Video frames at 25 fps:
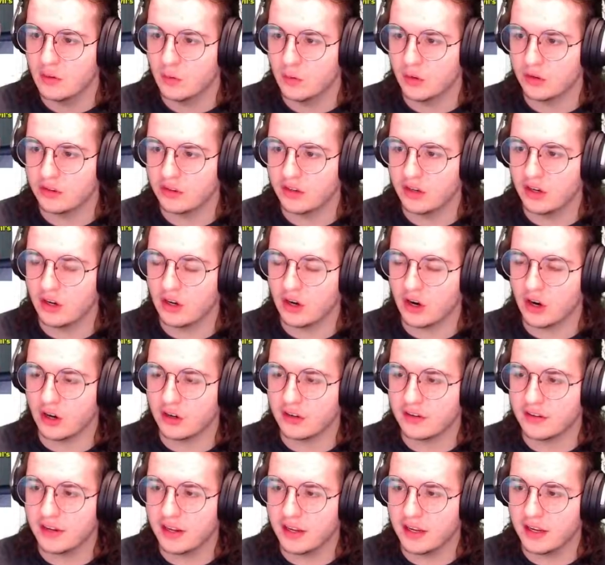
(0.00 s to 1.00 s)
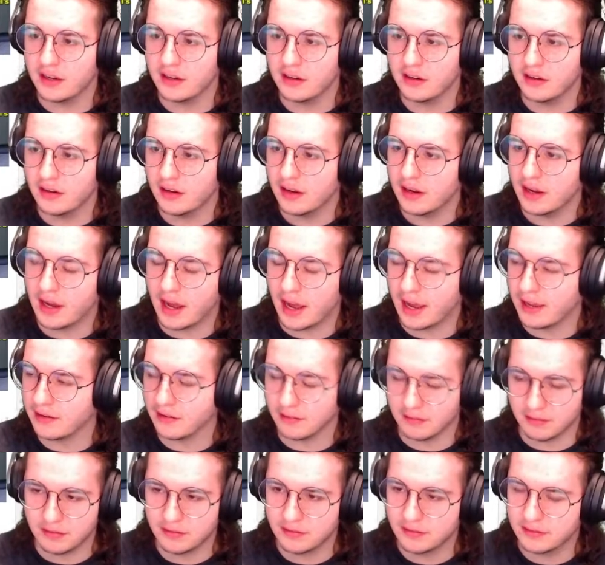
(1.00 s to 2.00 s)
Wasn't it art day?
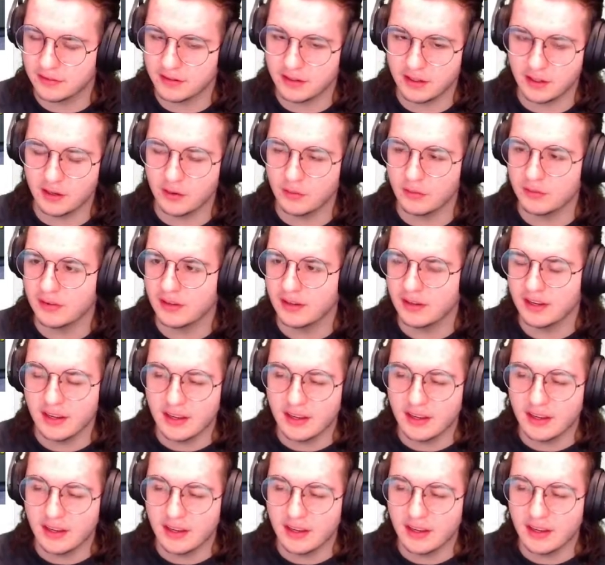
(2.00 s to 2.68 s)
You know,